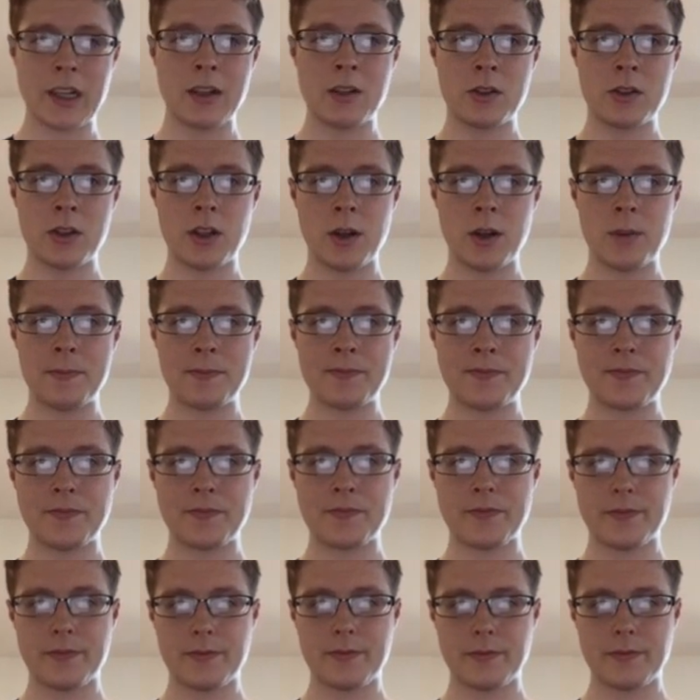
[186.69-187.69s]
So,
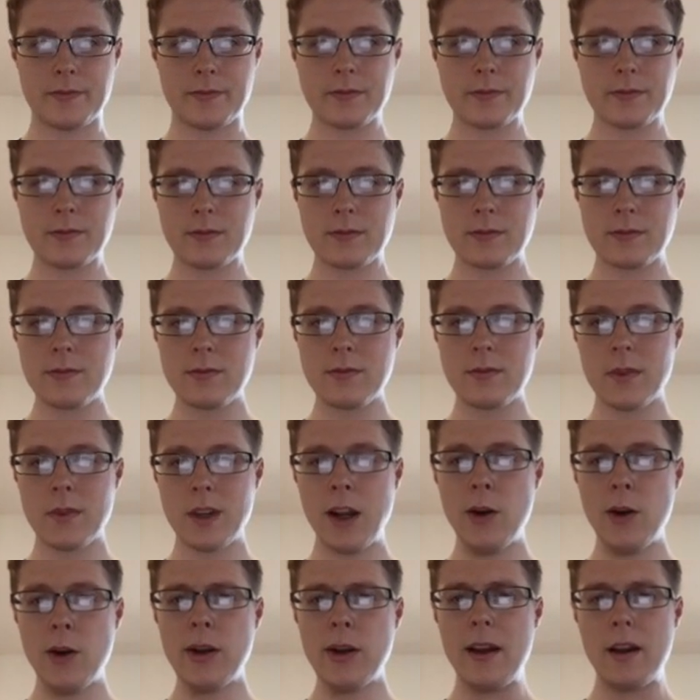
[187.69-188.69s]

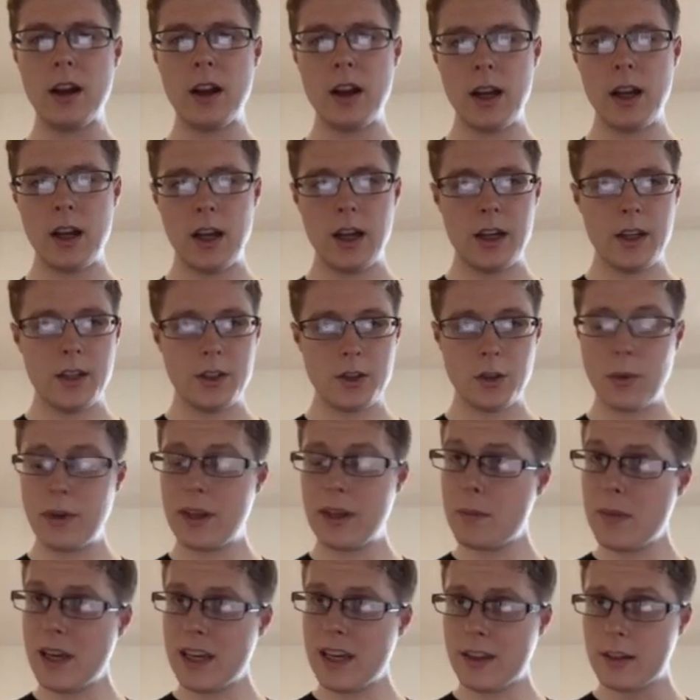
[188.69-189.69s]
okay. So we
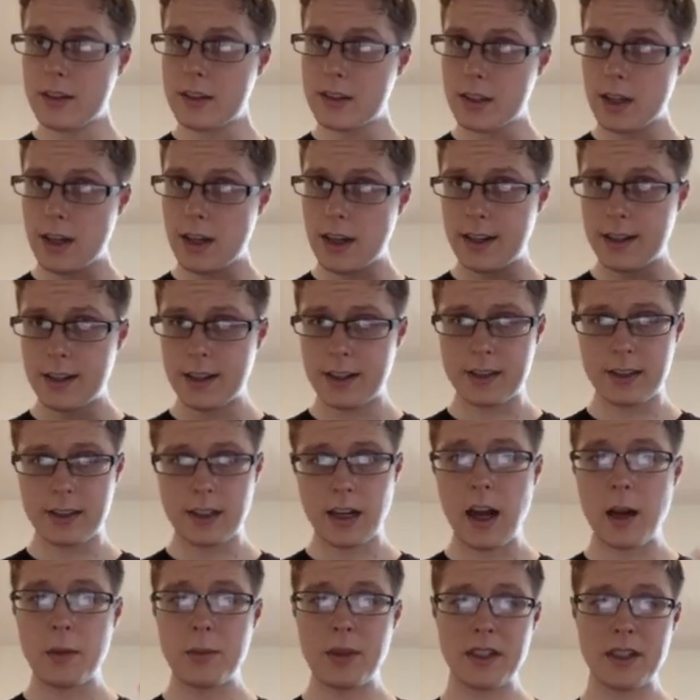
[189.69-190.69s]
can make this as
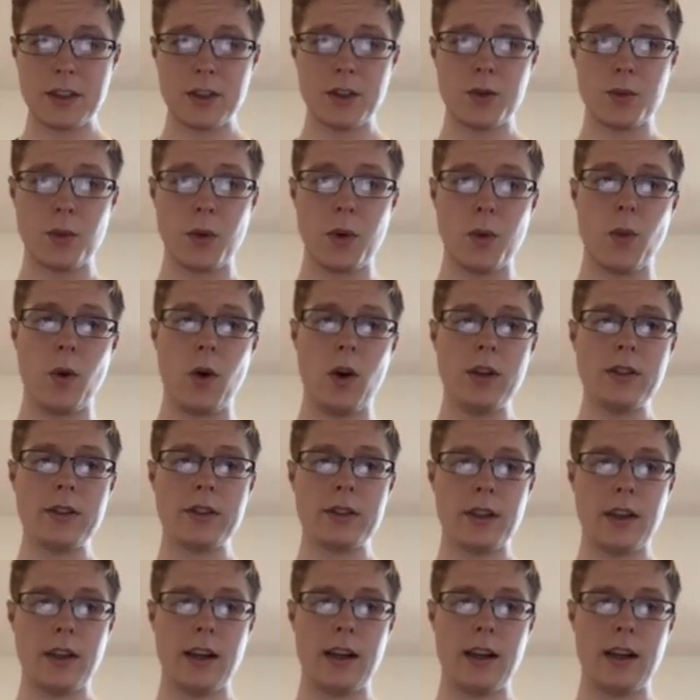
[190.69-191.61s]
complex as we want.